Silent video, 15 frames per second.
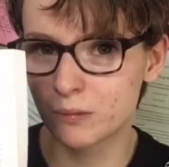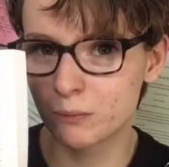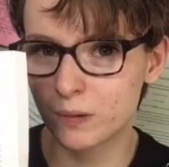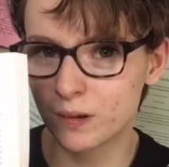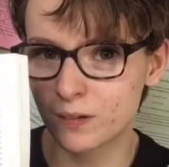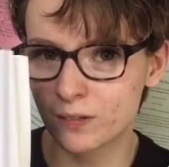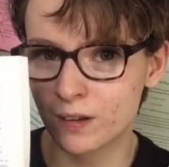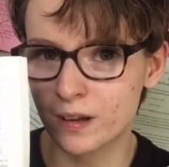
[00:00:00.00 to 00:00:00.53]

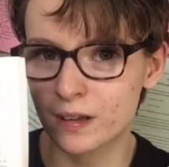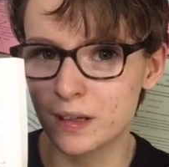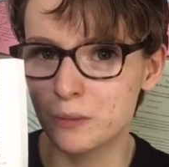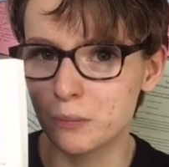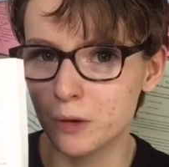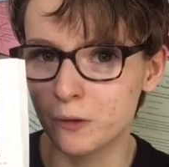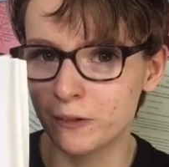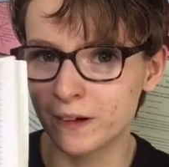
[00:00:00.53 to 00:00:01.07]
because I
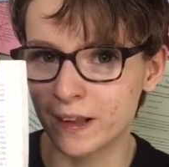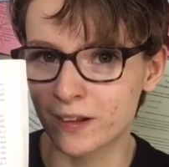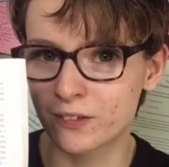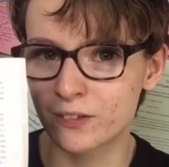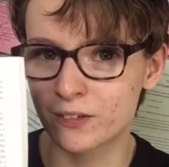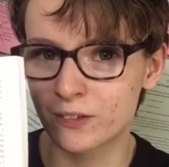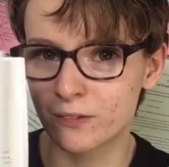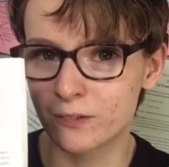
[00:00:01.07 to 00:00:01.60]
need blue
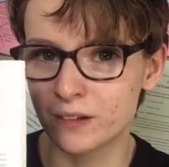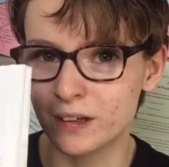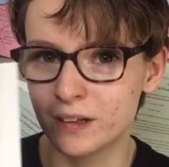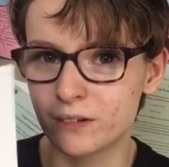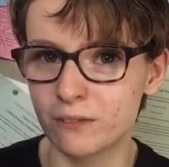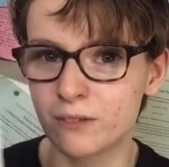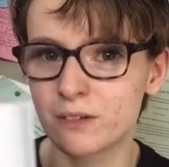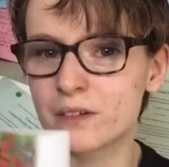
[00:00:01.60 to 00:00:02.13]
glasses to
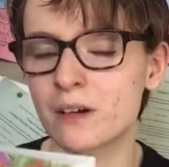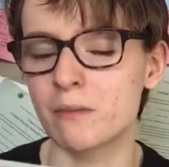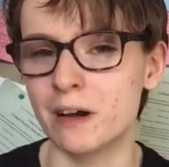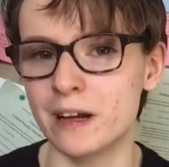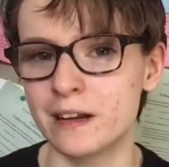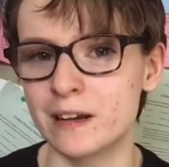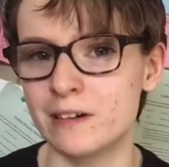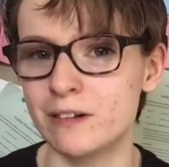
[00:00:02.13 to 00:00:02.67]
read, which I
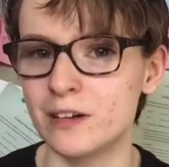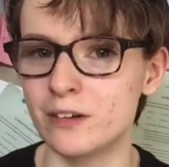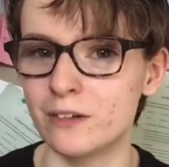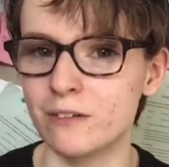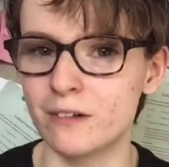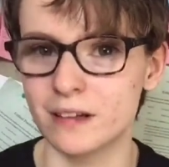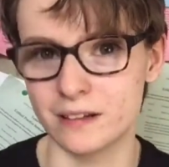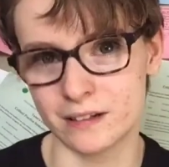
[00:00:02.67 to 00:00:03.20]
might go
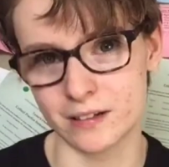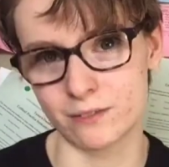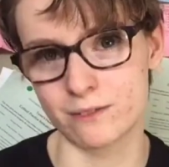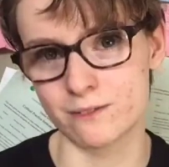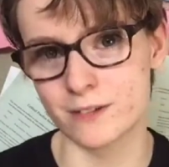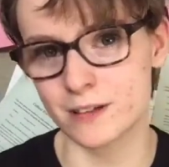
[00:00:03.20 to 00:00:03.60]
into in a different